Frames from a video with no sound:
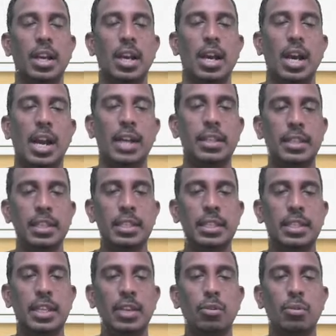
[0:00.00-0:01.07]
And this
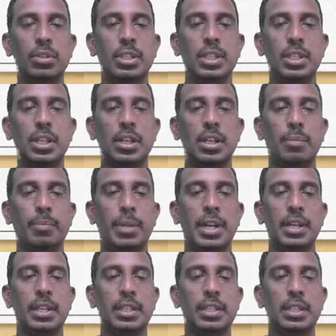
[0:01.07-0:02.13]
deoxygenated
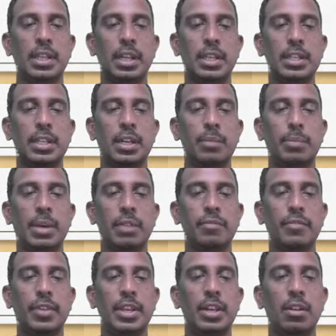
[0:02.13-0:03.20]
blood is collected by
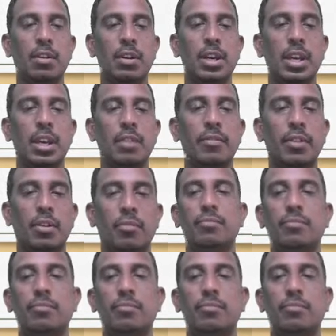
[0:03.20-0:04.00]
vena cava.